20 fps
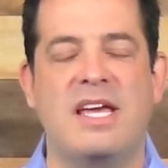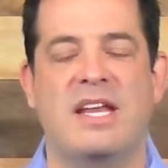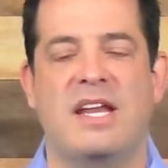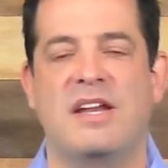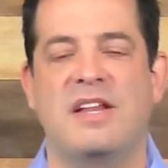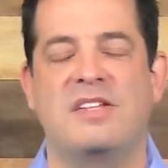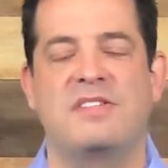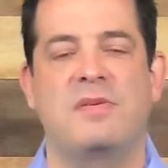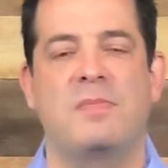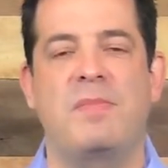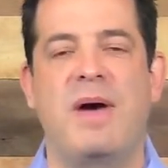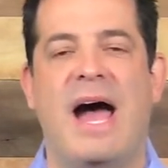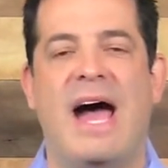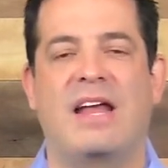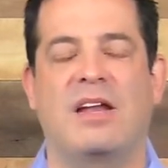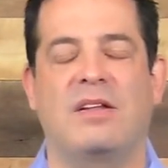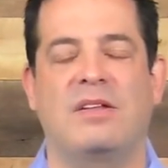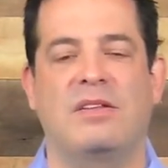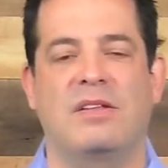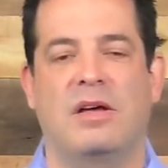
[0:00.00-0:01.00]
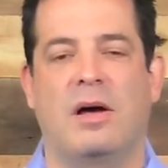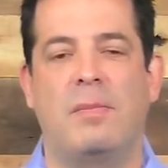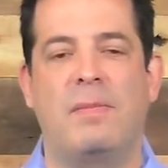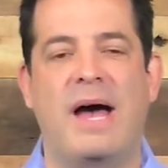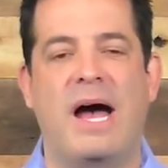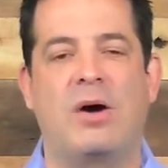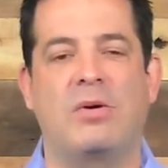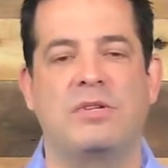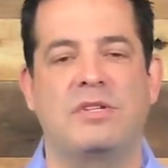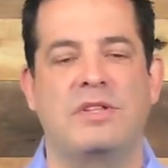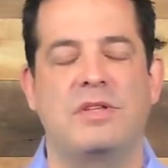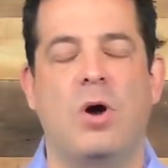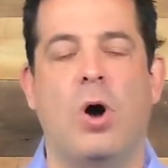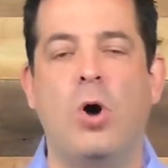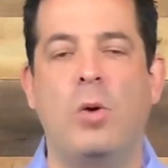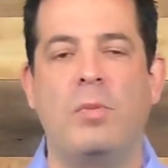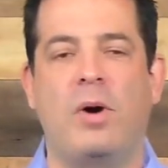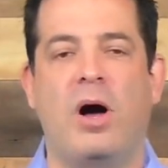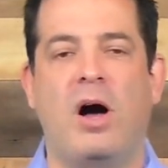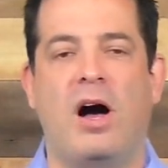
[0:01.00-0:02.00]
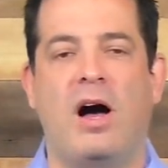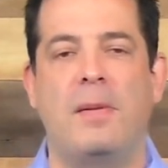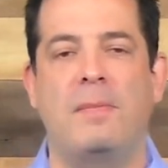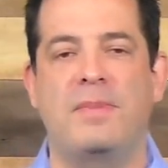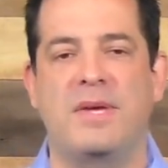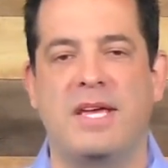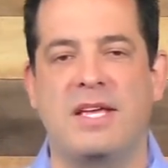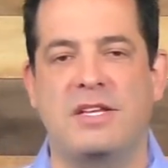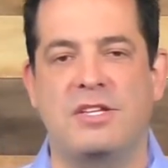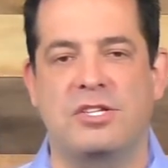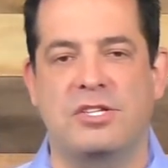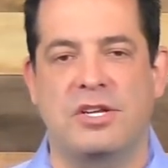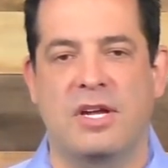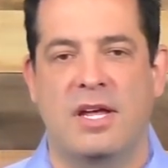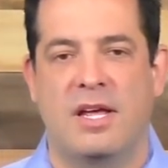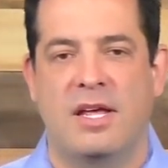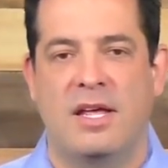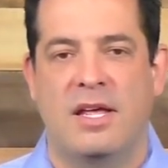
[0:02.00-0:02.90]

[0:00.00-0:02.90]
and it is a battle about Omaha Beach.